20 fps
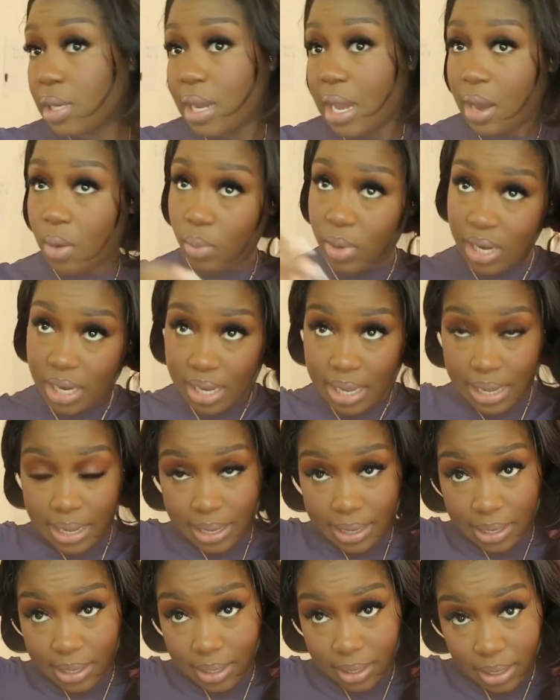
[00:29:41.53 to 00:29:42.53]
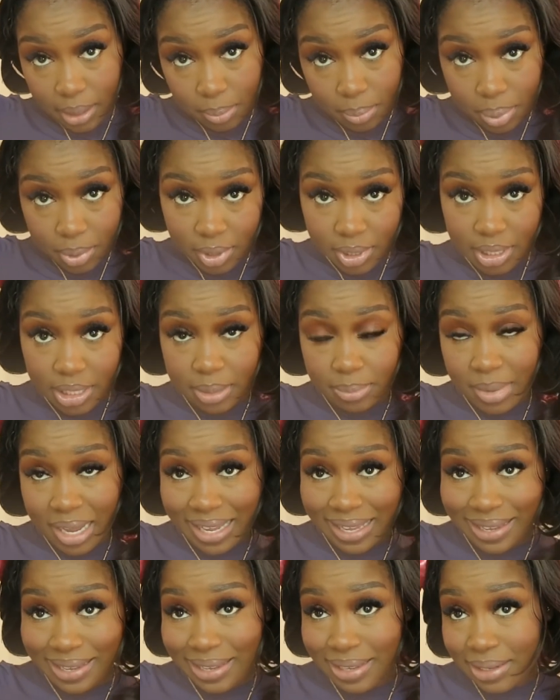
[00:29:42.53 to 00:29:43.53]
I went ahead and put in
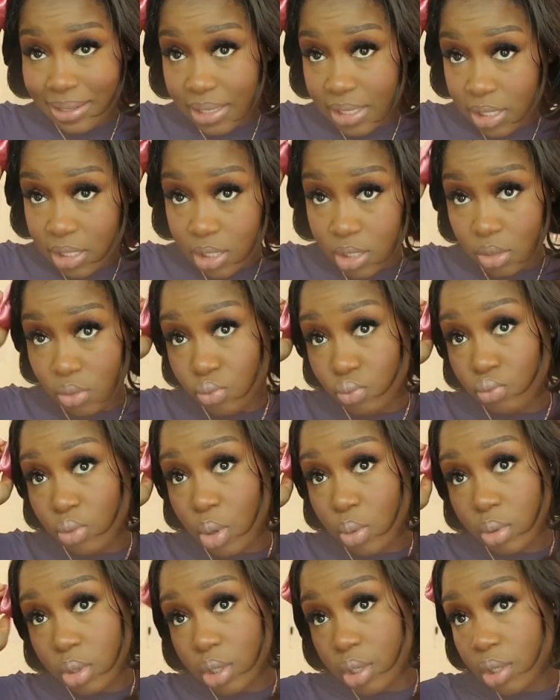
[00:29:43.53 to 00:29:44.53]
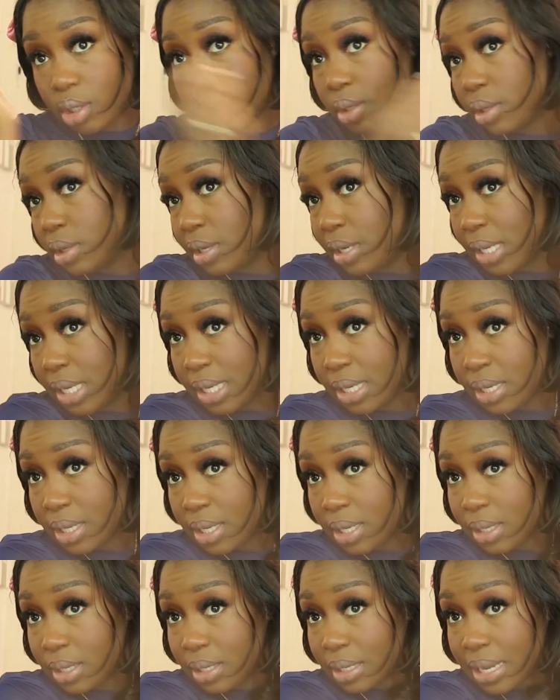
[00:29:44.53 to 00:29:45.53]
my heatless roller
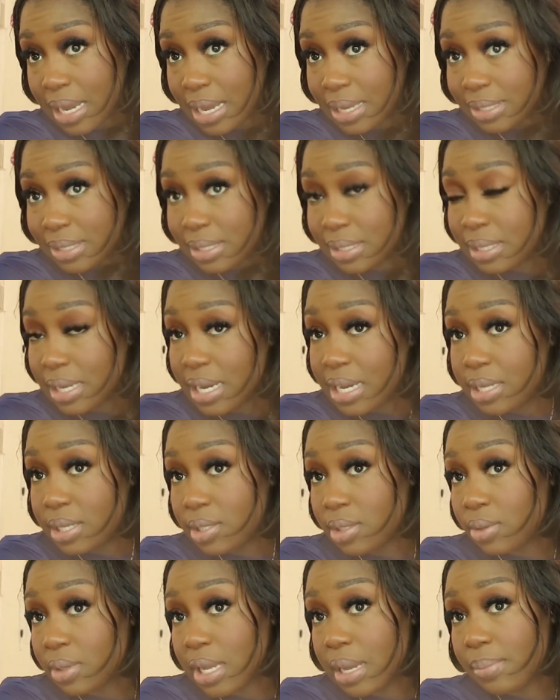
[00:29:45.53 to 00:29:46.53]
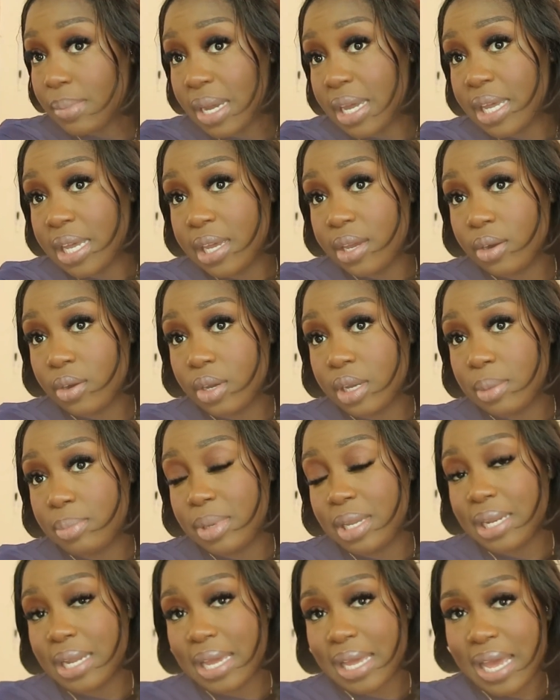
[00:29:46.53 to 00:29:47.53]
last night so that my hair could
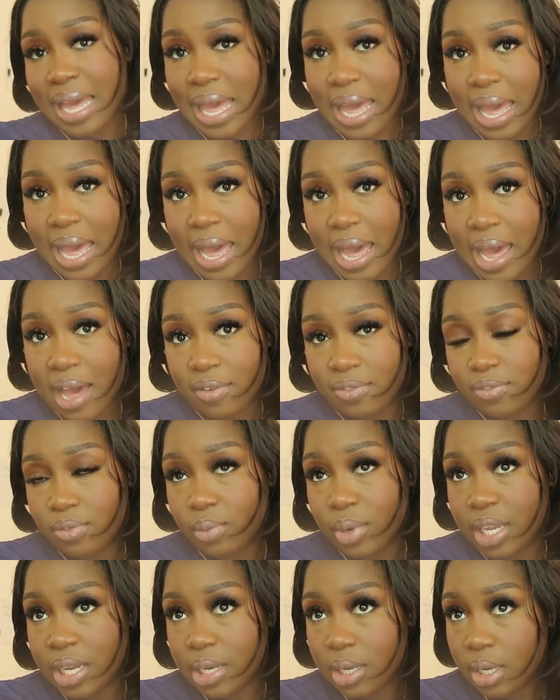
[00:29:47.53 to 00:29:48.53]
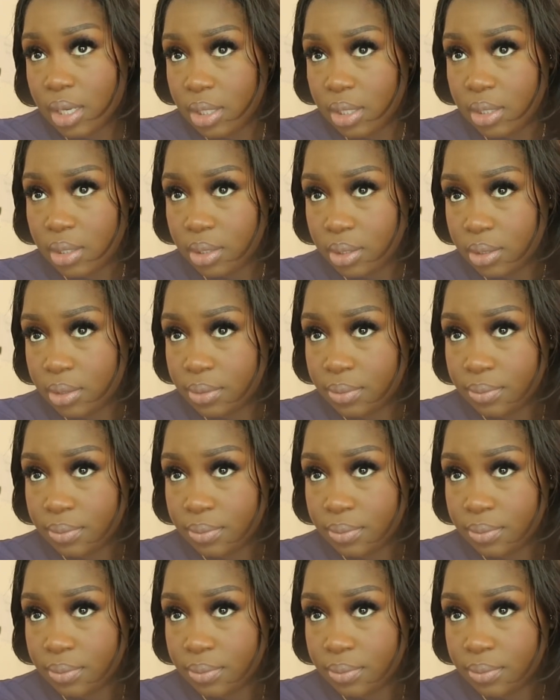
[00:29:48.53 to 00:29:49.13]
be like halfway done.